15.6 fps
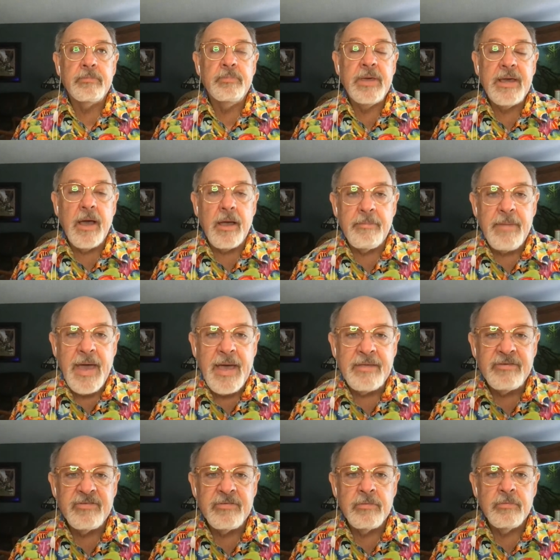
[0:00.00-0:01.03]
peacock
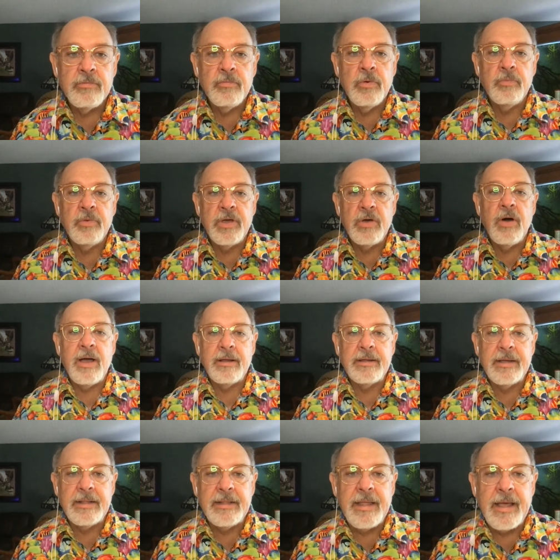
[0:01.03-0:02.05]
bass when we go out
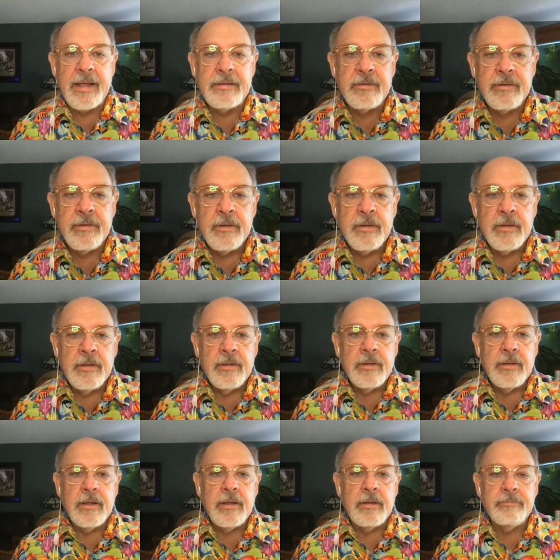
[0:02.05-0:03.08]
and collect.
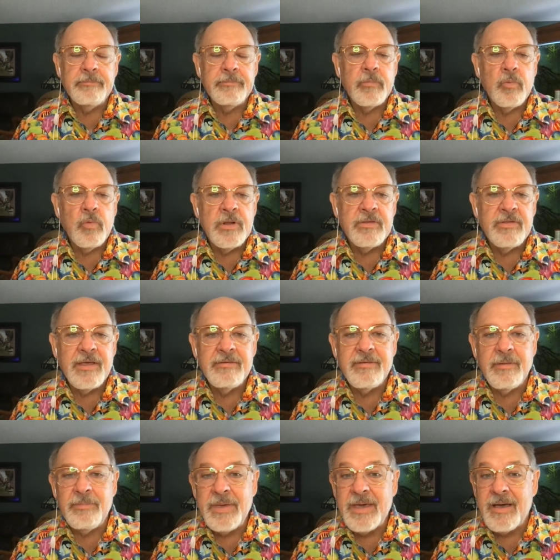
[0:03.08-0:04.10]
One of the
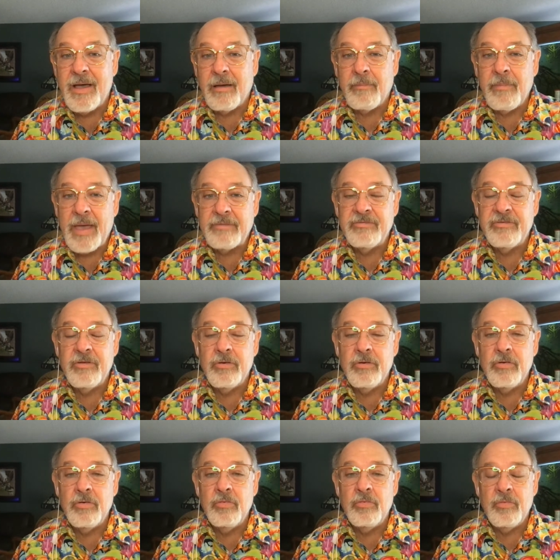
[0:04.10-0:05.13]
things that peacock bass
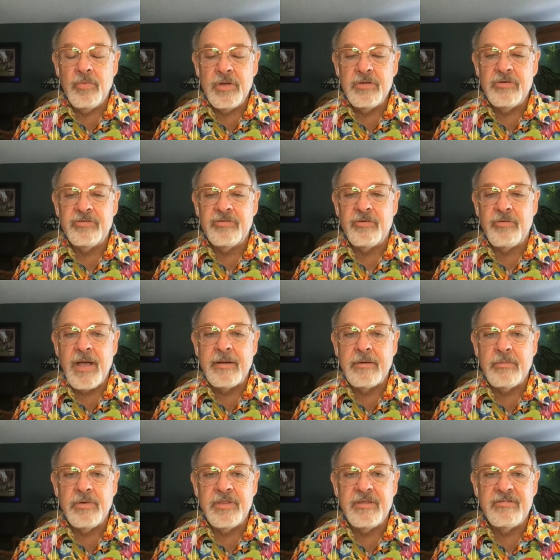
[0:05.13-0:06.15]
do when you
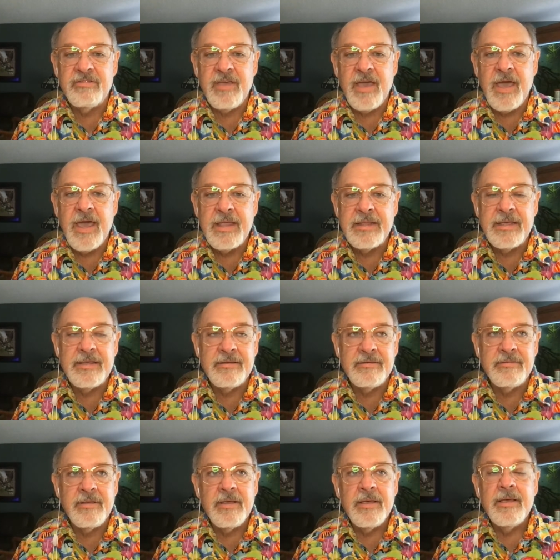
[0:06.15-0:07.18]
surround them with a seine
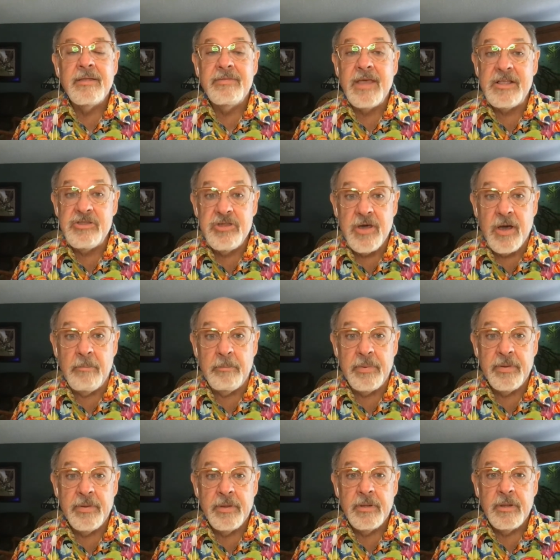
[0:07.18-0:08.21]
is they jump.
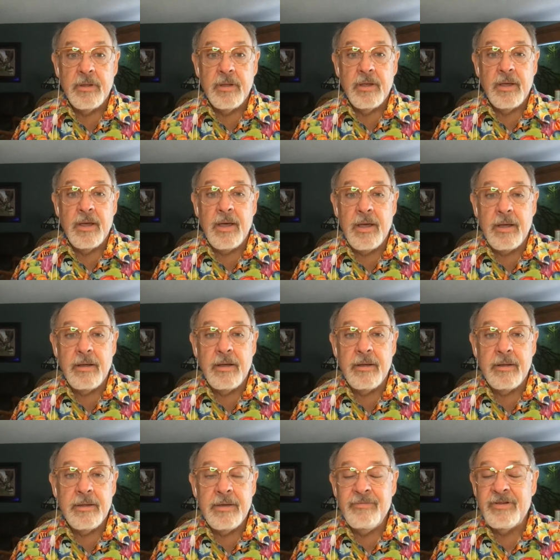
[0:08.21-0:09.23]

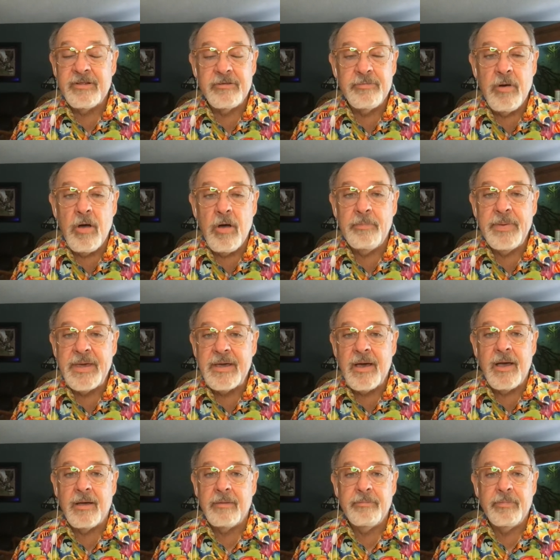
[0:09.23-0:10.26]
Even a small
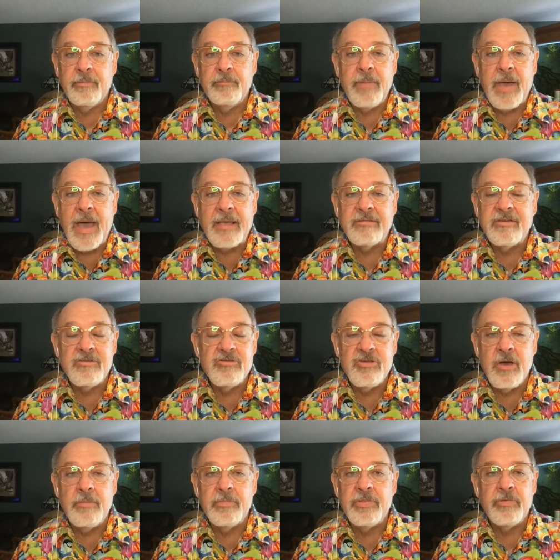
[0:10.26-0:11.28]
peacock bass can
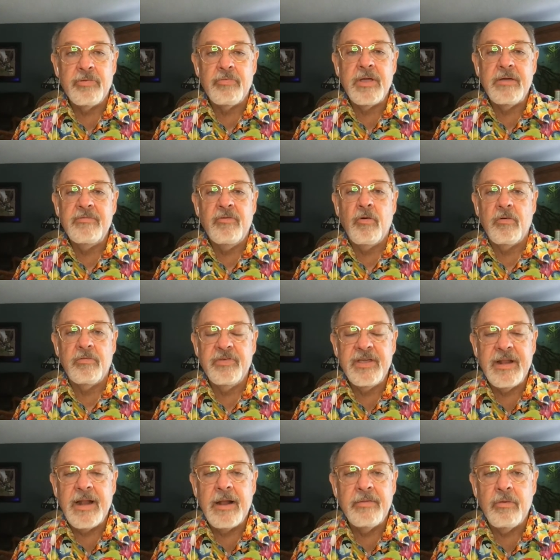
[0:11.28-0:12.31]
jump 3-4
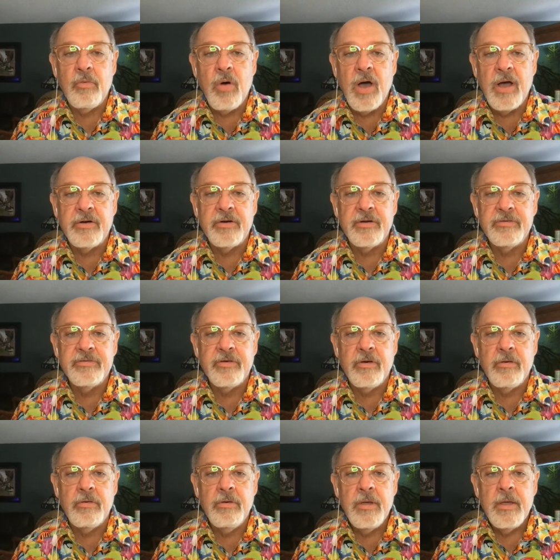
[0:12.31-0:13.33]
feet out of the water. And
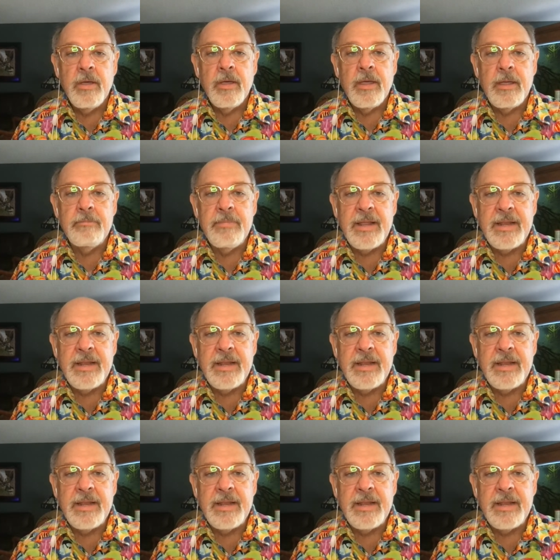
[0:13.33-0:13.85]
so in